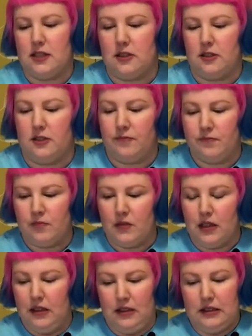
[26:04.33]
So
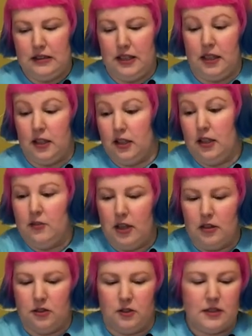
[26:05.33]
yeah, and I love
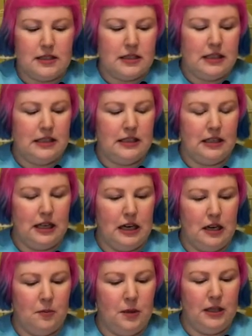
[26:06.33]
how it looks.
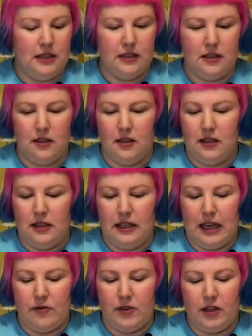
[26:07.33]
Um,
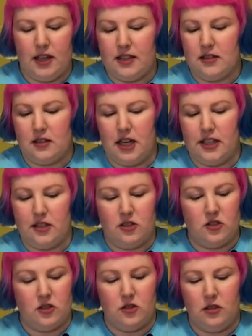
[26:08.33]
and then I decided
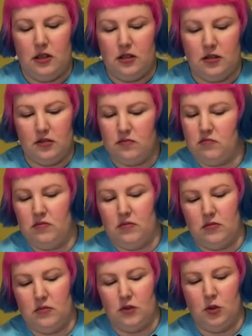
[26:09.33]
to do
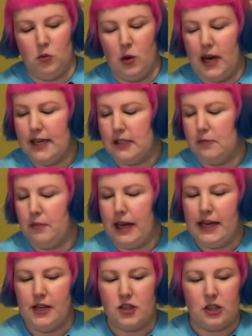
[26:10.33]
the white and
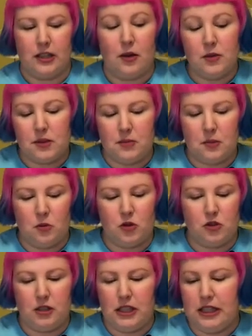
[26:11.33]
beige, and that was a bit more
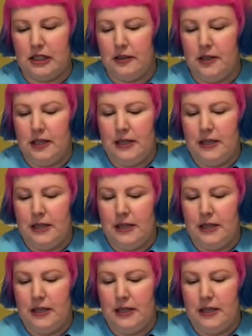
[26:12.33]
tricky.